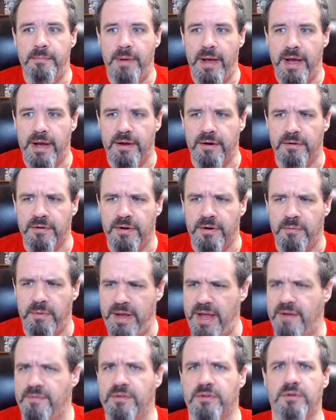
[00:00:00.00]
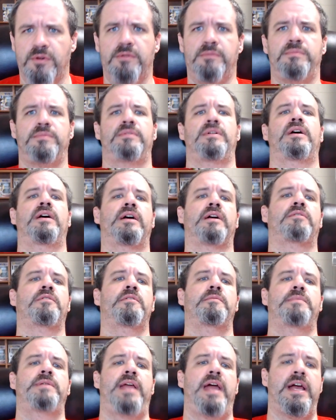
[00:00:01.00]
back on we have a group
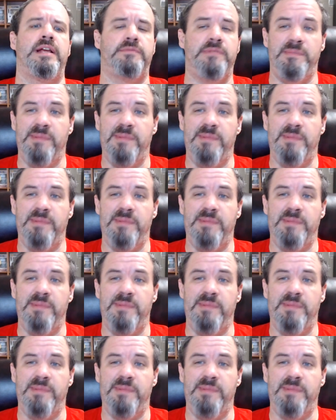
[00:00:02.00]
text.